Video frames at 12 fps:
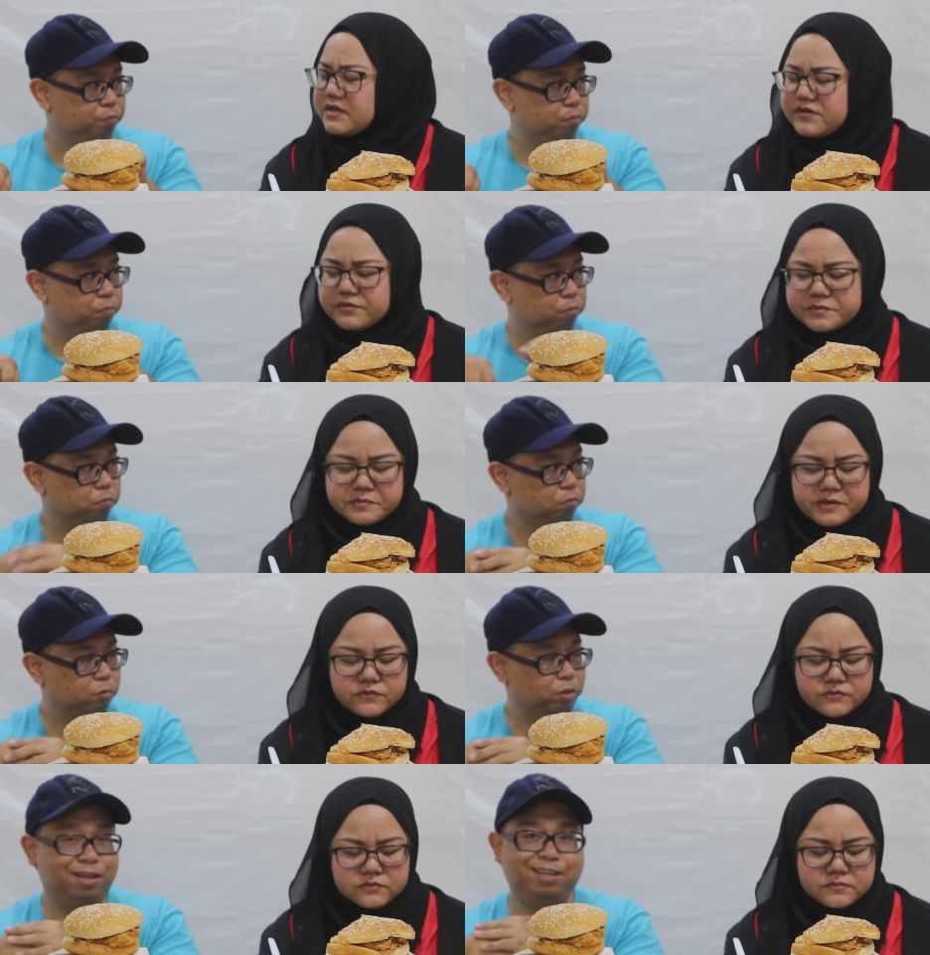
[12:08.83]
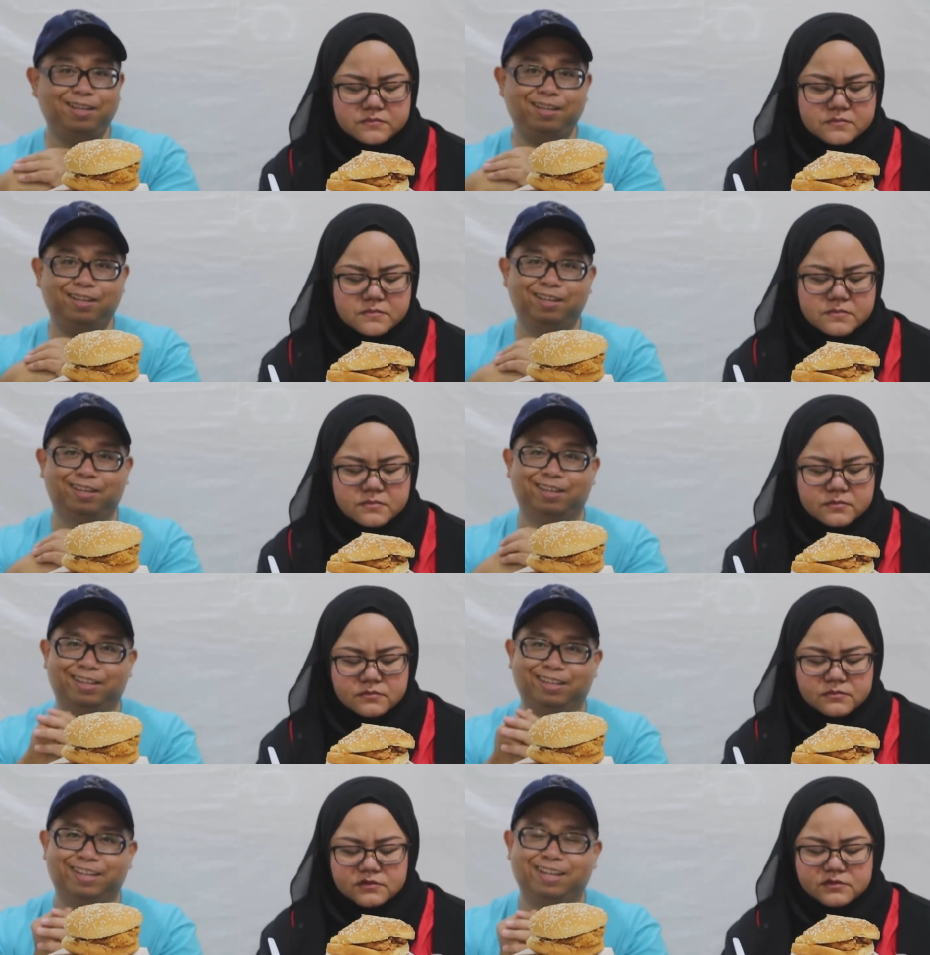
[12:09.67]
Speaker 1: really creeps me out.
Speaker 2: So
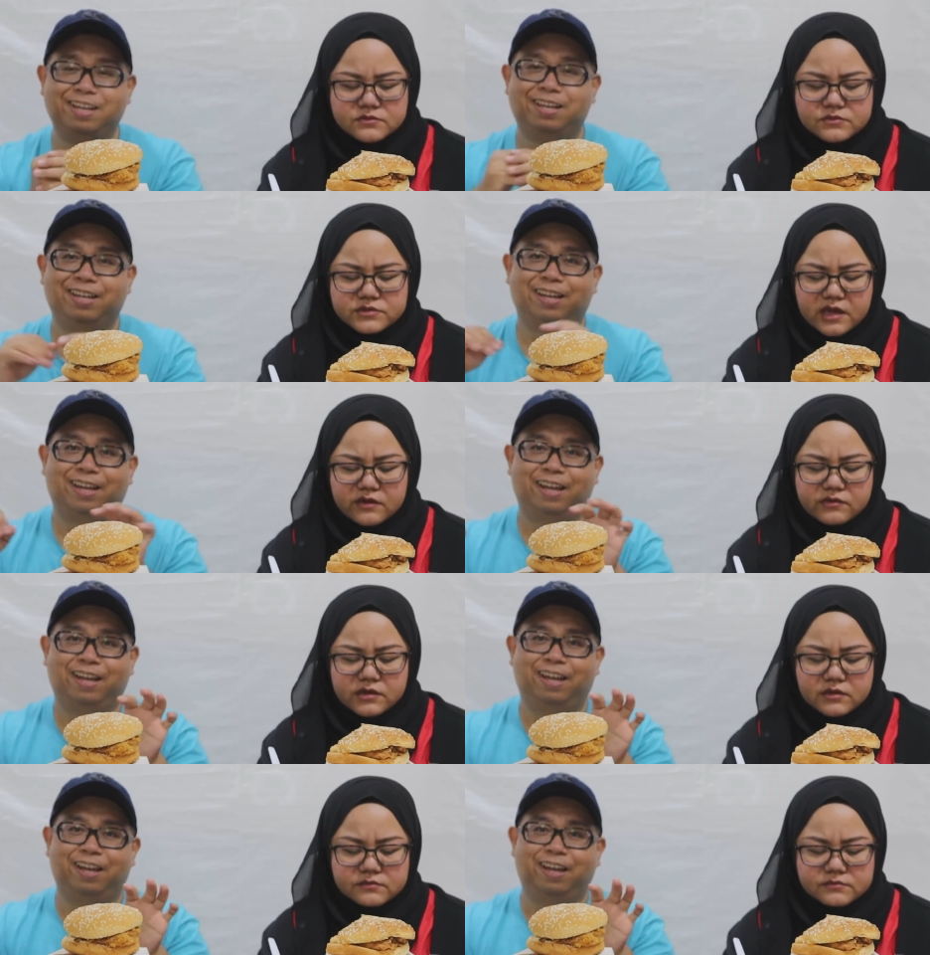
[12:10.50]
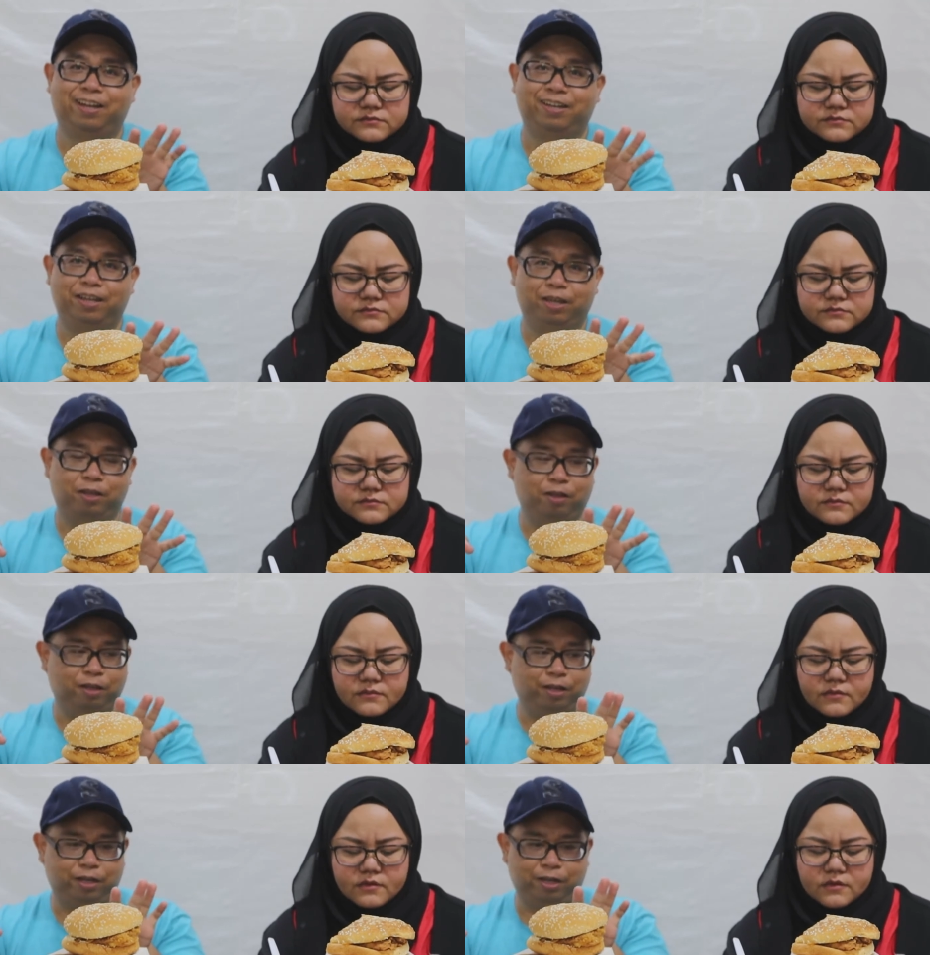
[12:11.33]
Speaker 1: scary.
Speaker 2: And
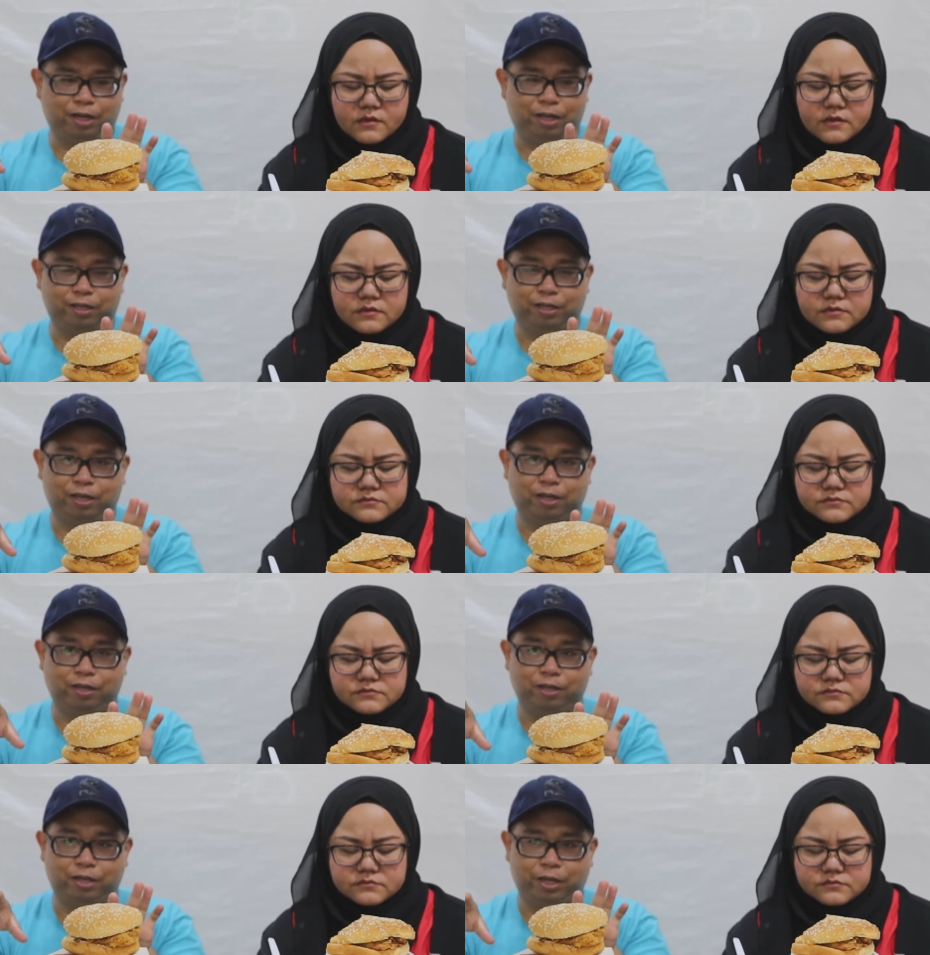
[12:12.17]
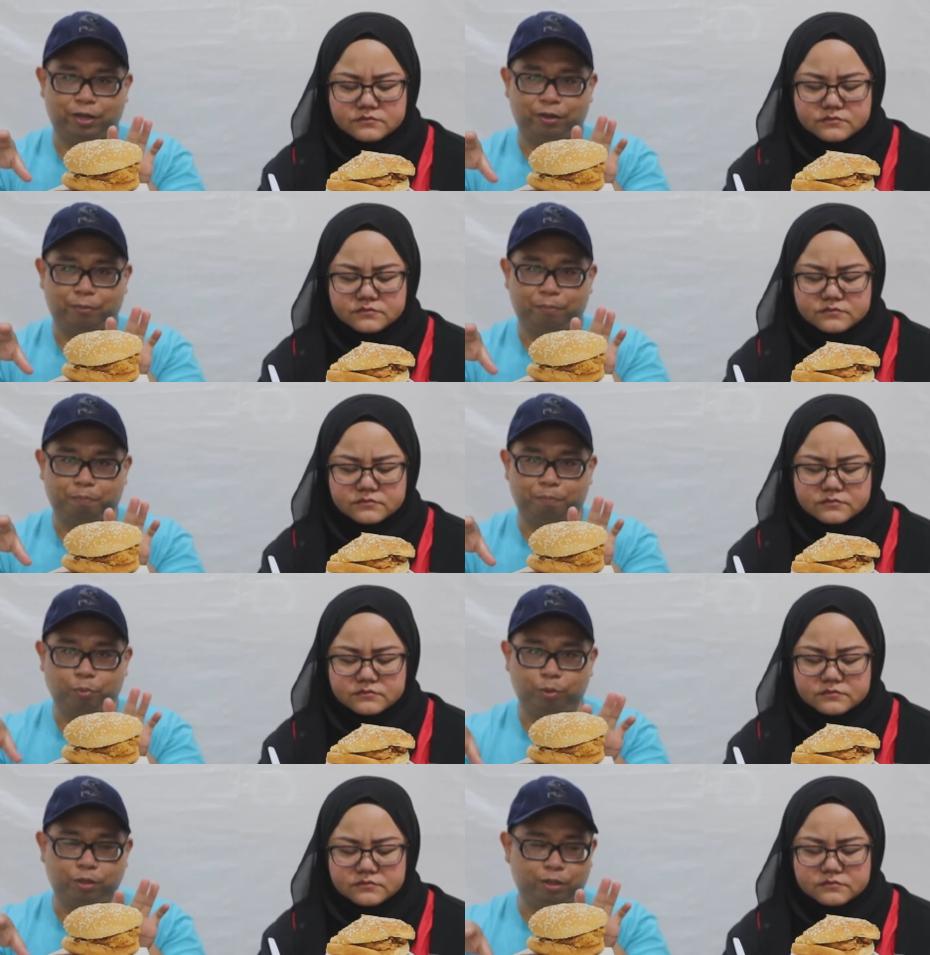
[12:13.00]
they they like uh, they
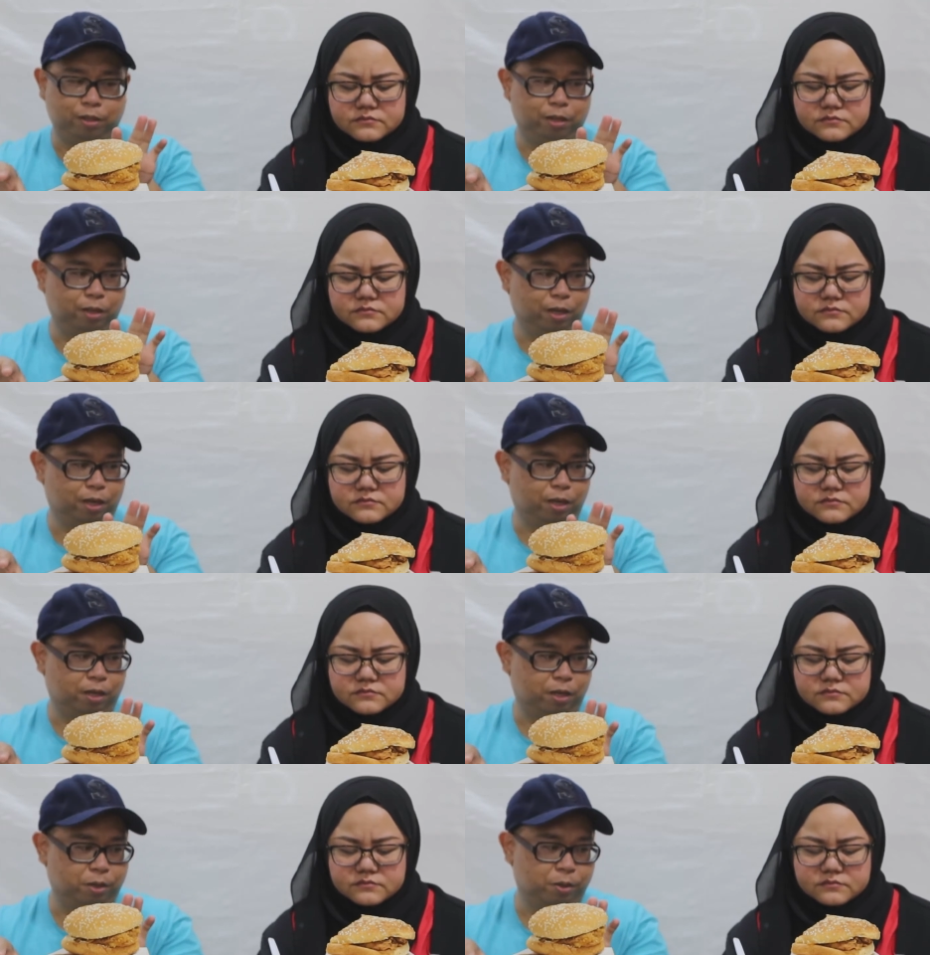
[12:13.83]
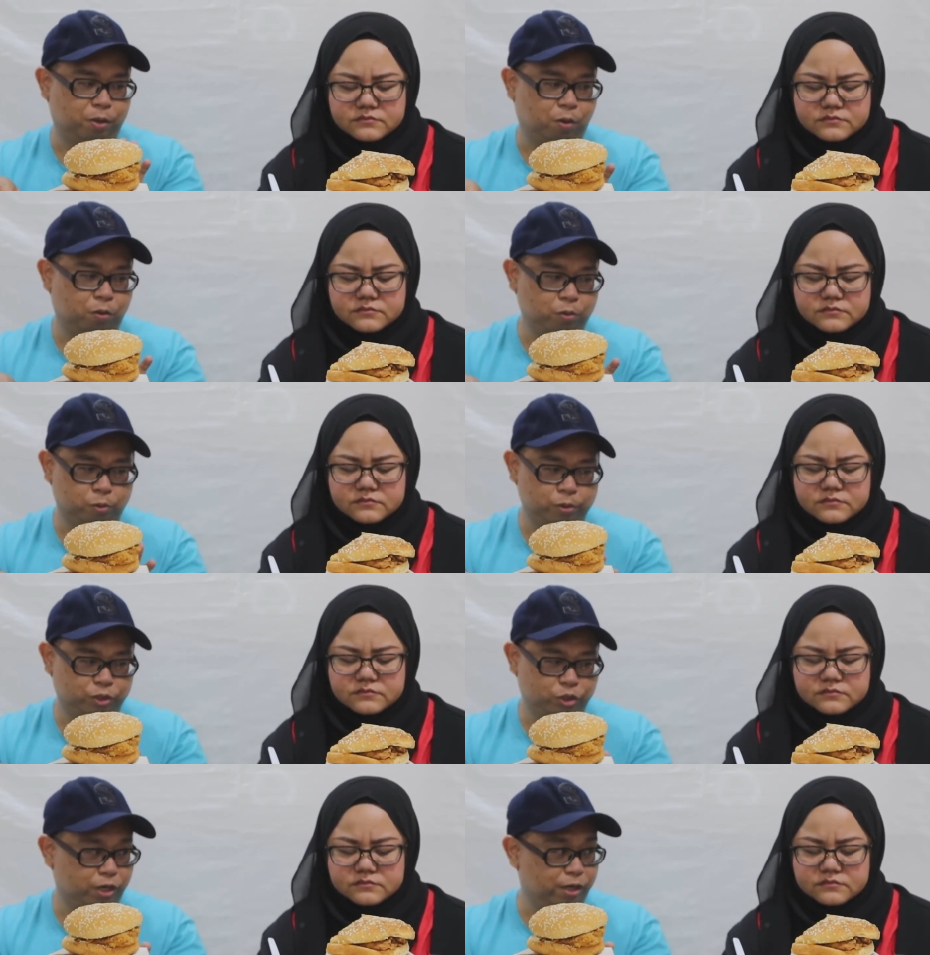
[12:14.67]
put. Uh, all
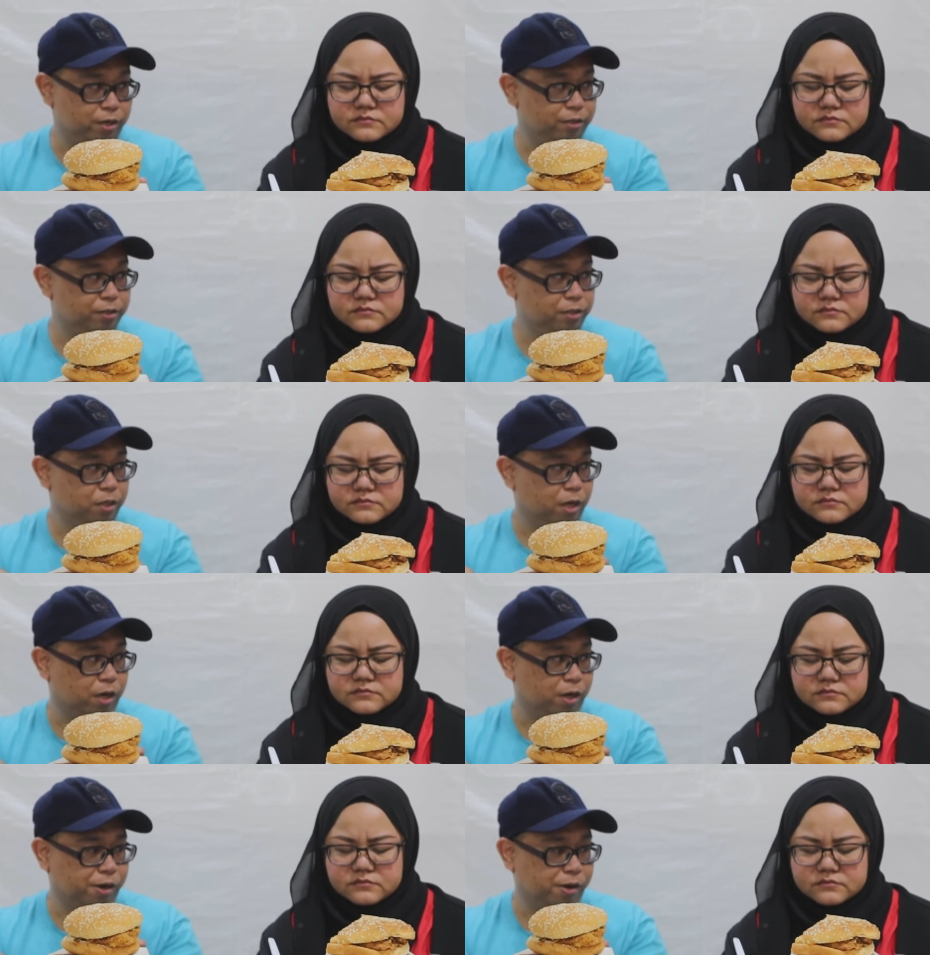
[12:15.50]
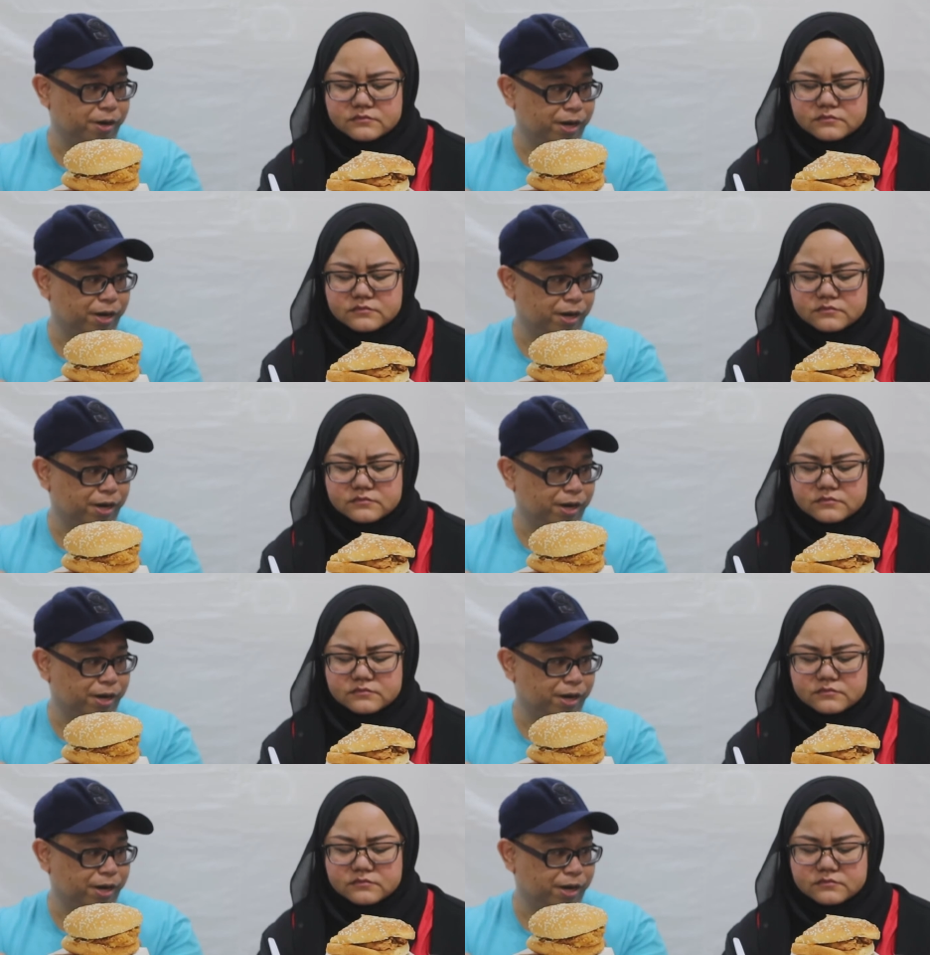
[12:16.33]
those chairs uh,